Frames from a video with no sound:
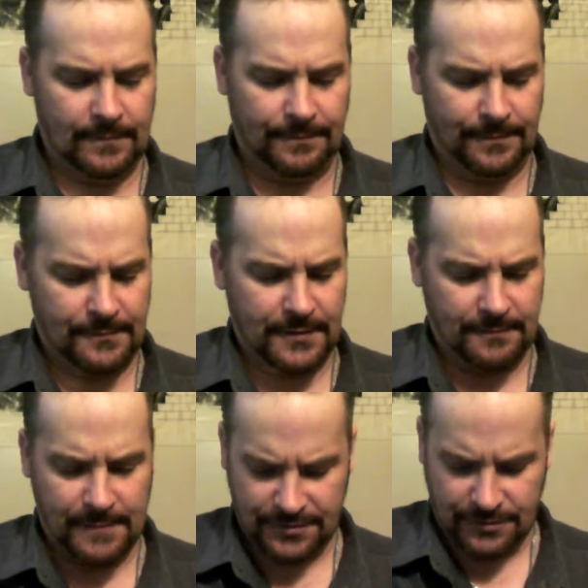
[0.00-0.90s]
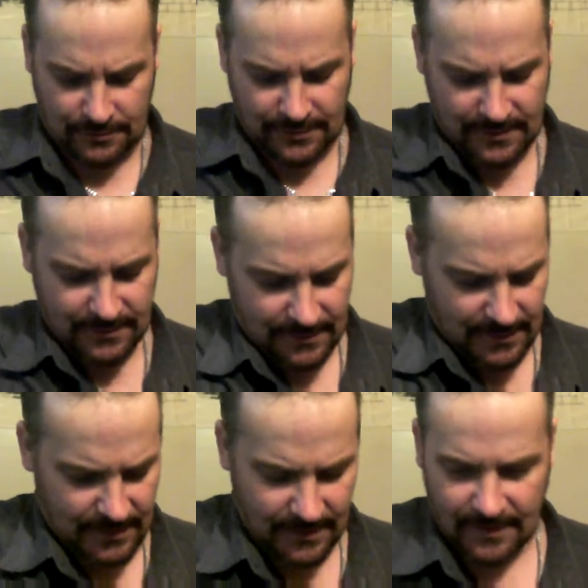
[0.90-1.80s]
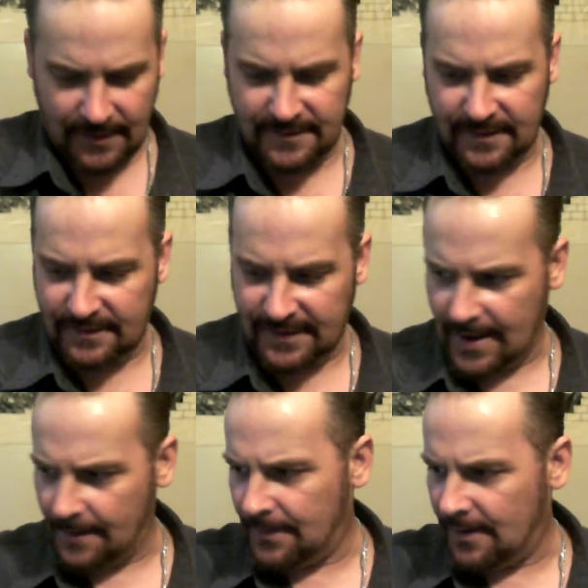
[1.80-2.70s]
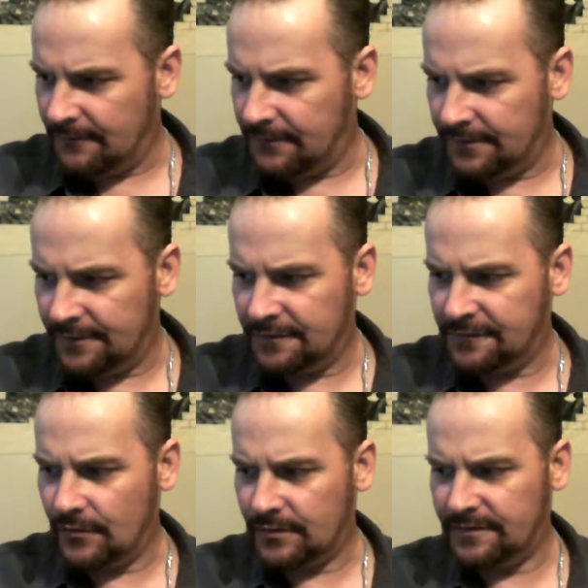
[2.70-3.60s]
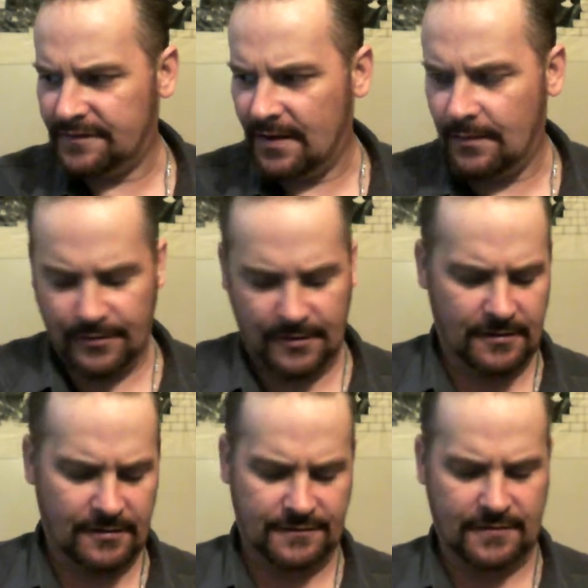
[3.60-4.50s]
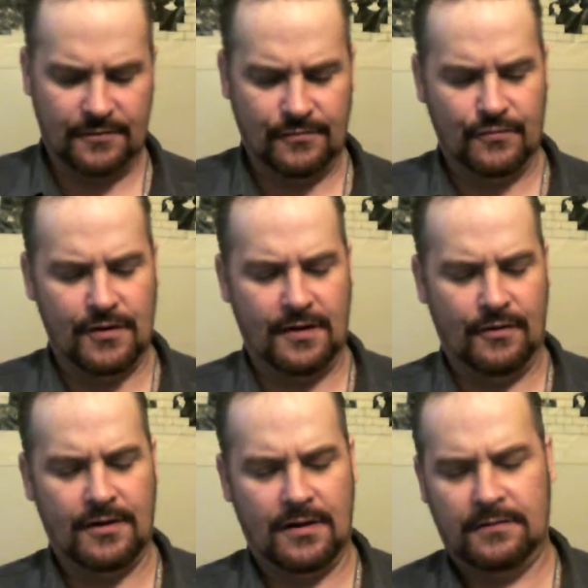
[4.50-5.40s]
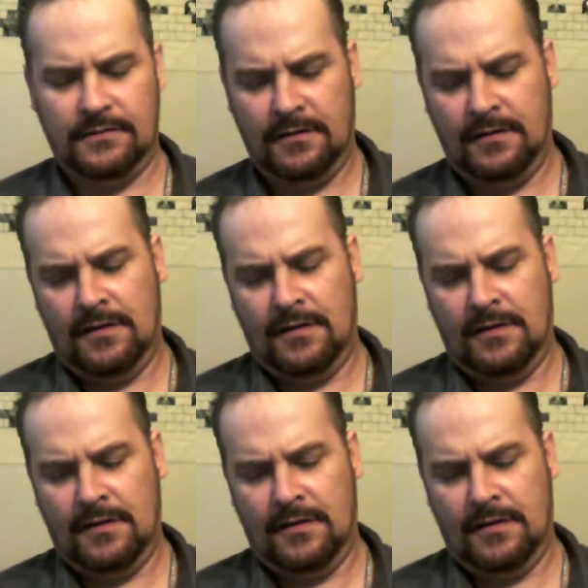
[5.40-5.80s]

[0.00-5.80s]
I'm gonna make sure that I take the cap off and soak this down pretty good so I don't run out on.